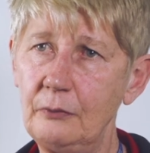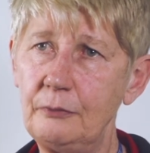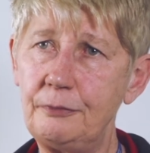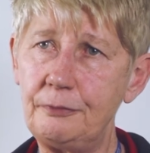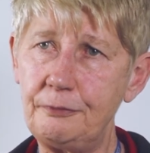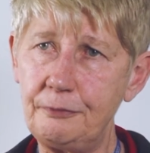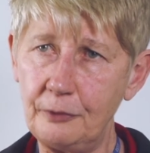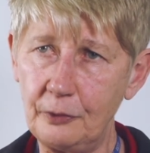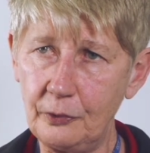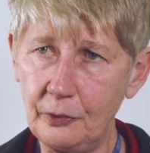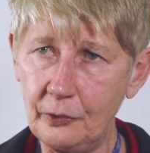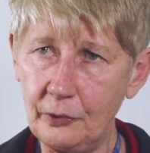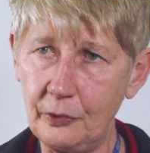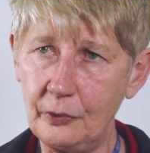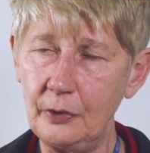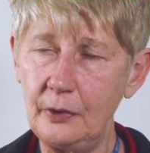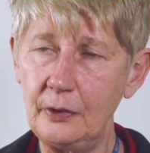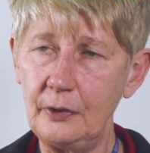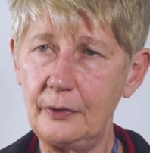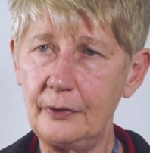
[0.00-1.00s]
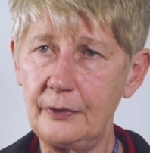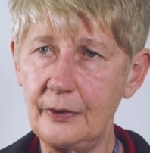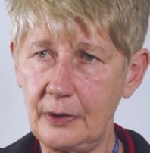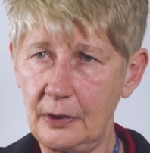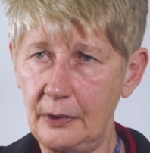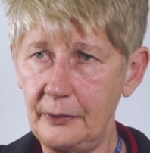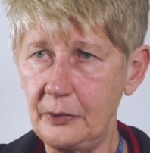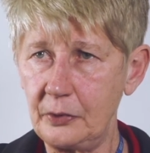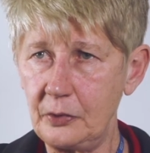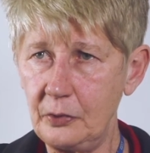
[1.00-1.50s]
for the
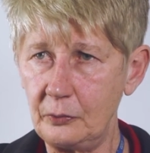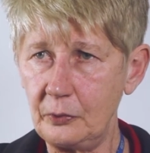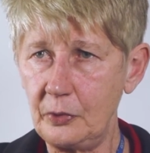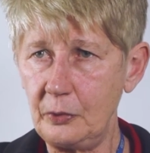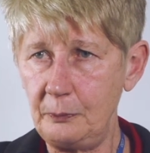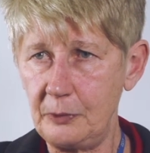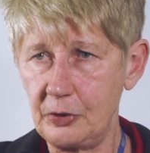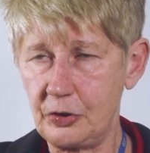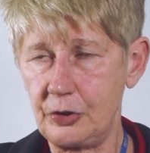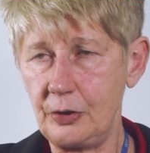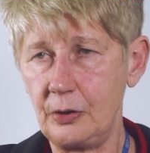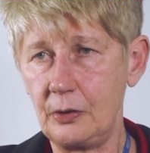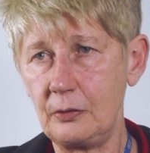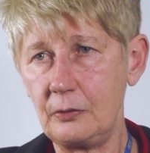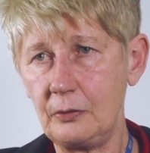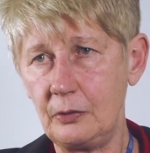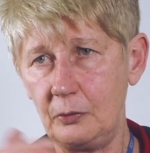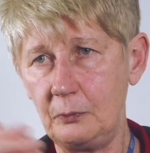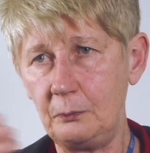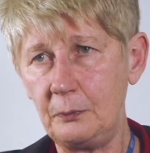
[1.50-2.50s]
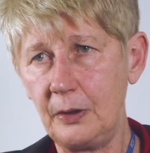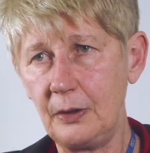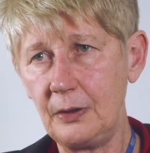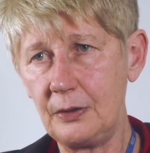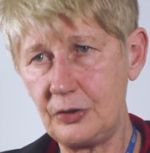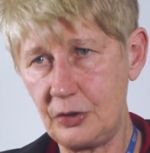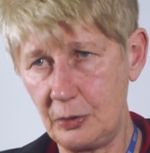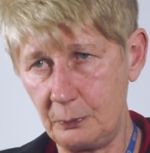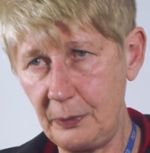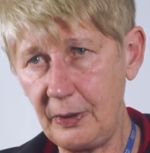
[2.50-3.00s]
clinical commissioning group
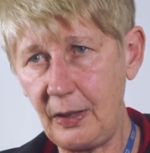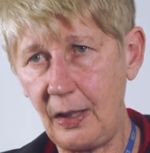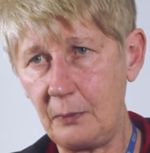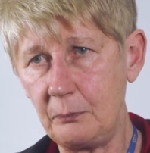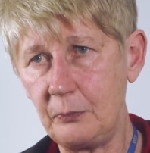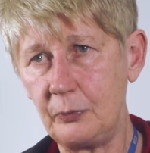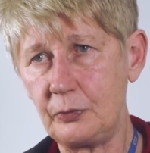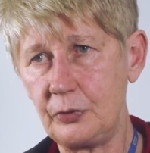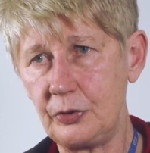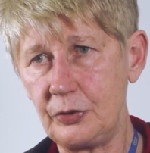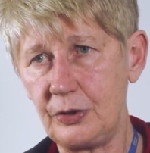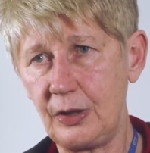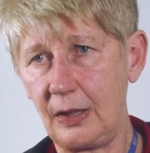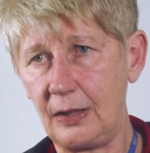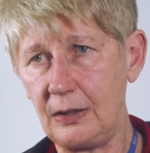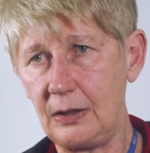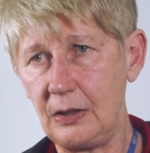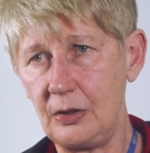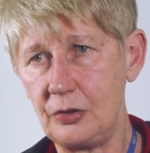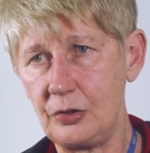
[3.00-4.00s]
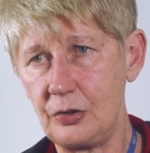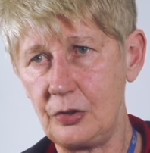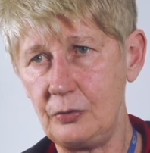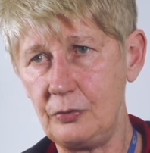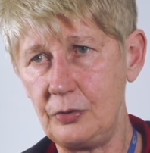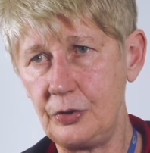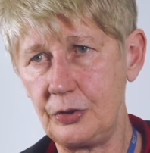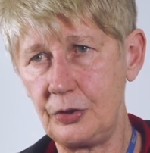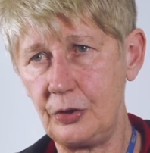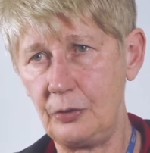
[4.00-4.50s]
to be able to take
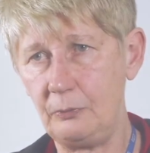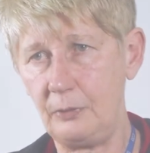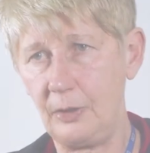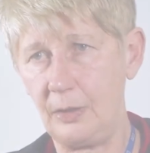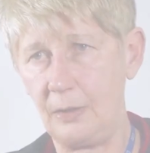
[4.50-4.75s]
issues to